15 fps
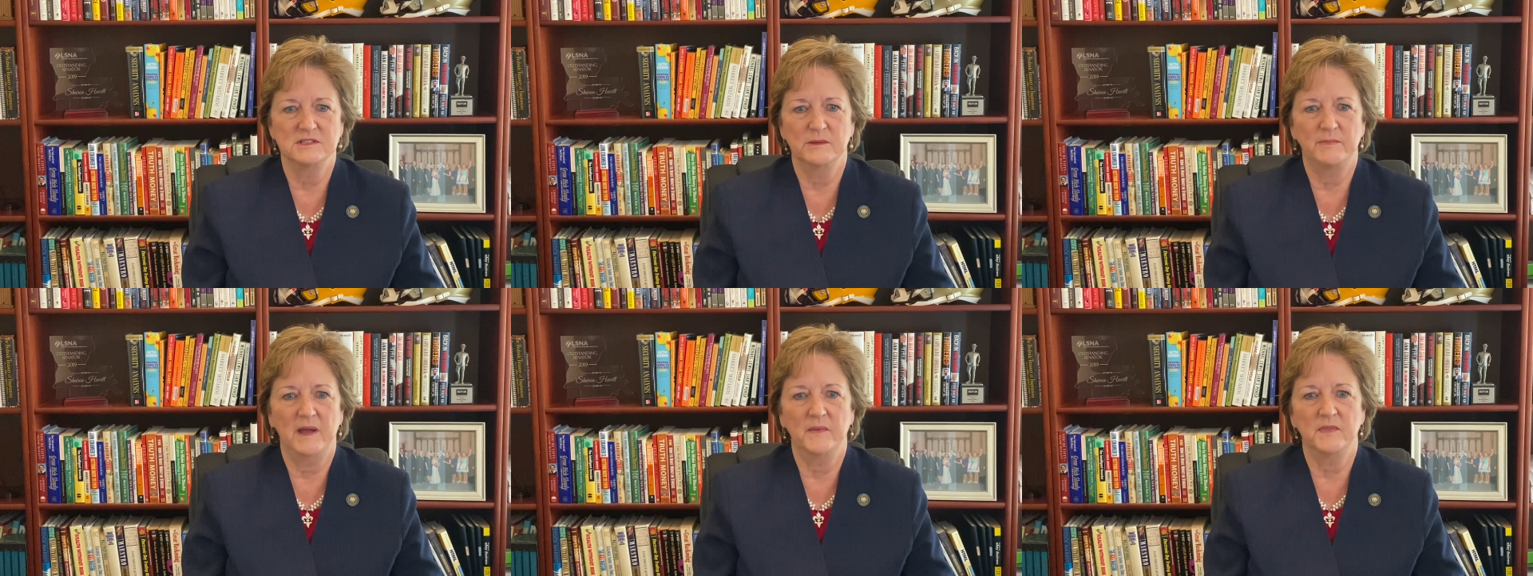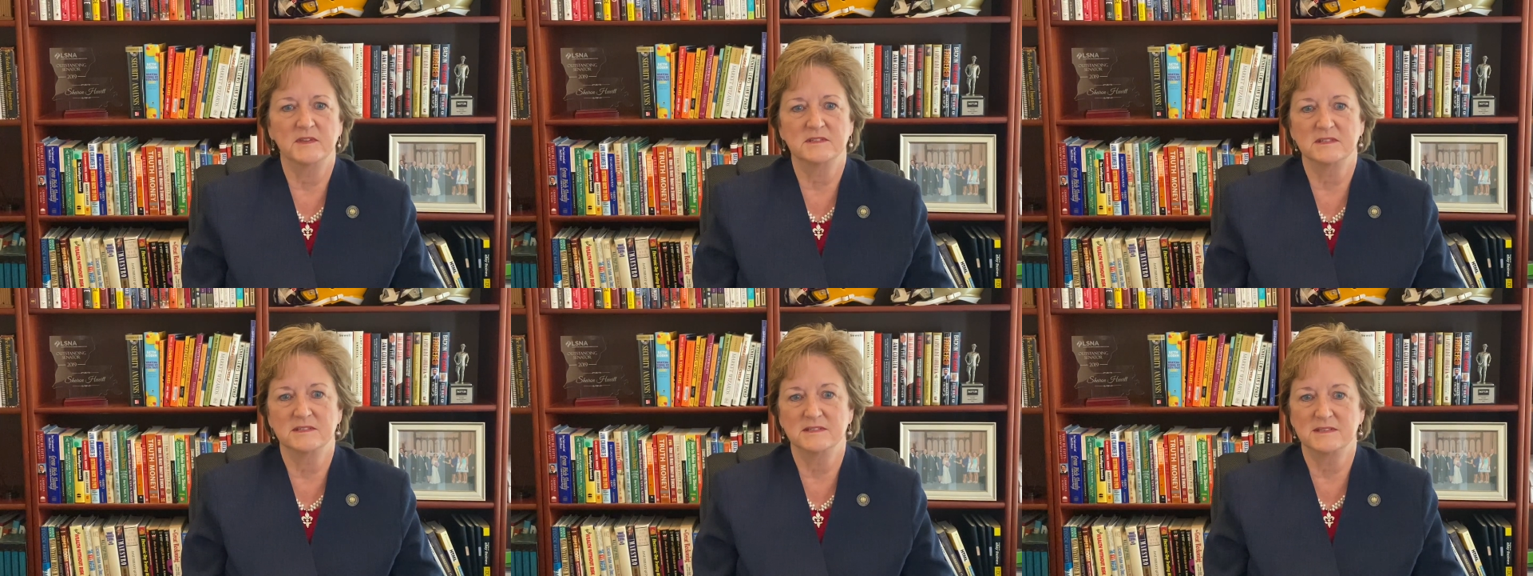about the
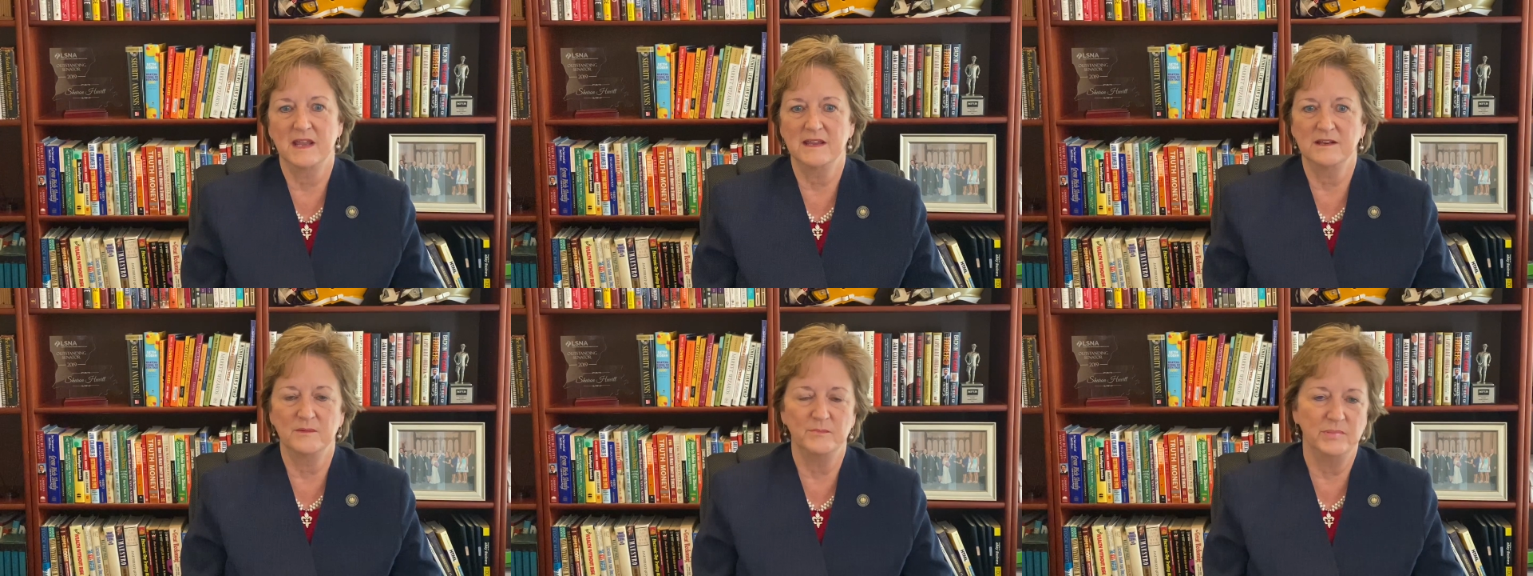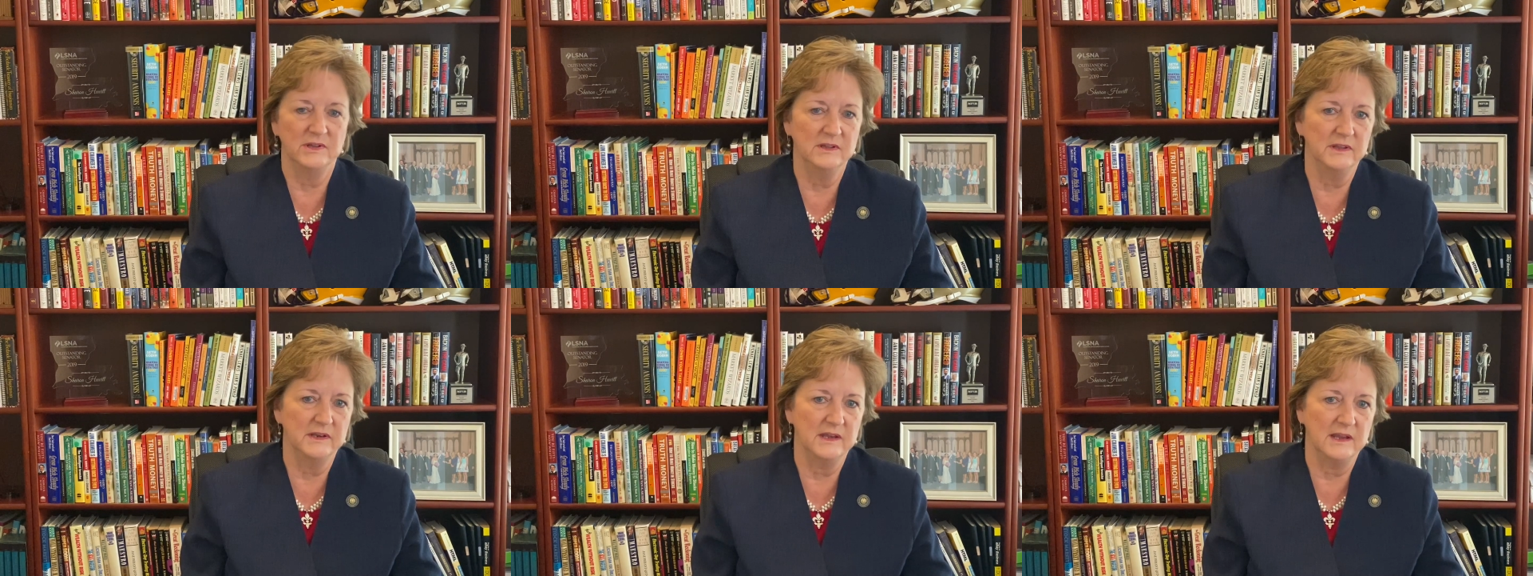
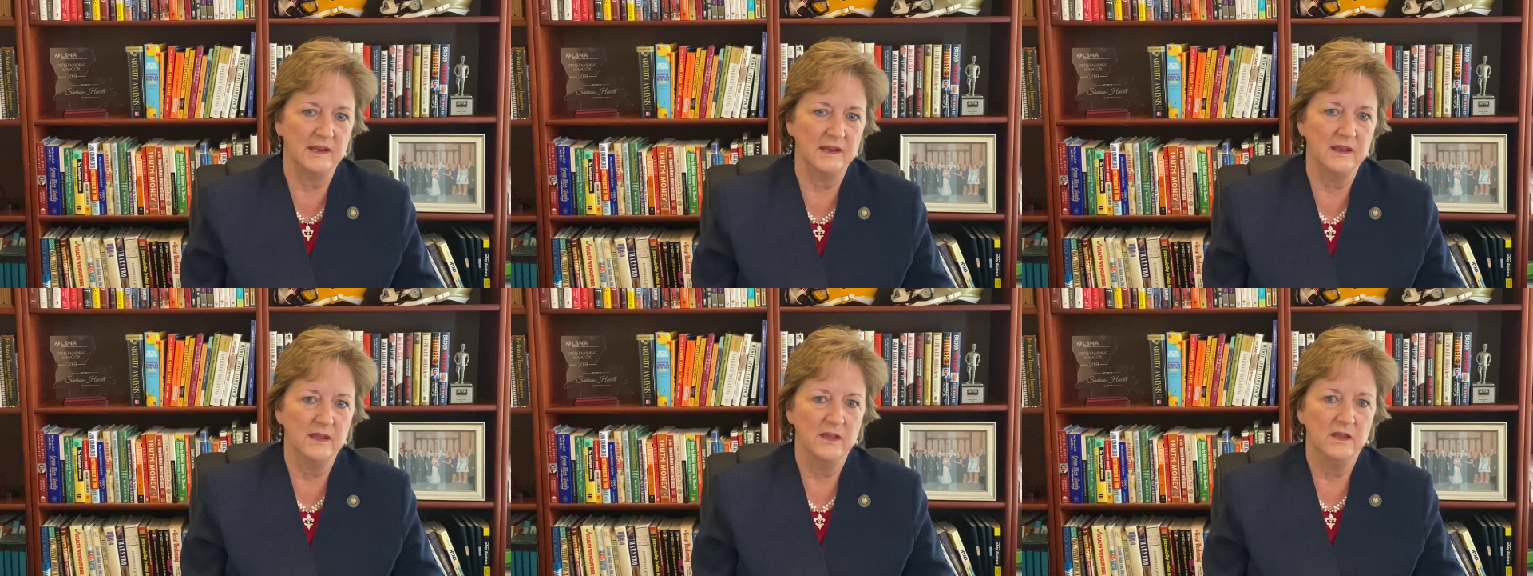sustainability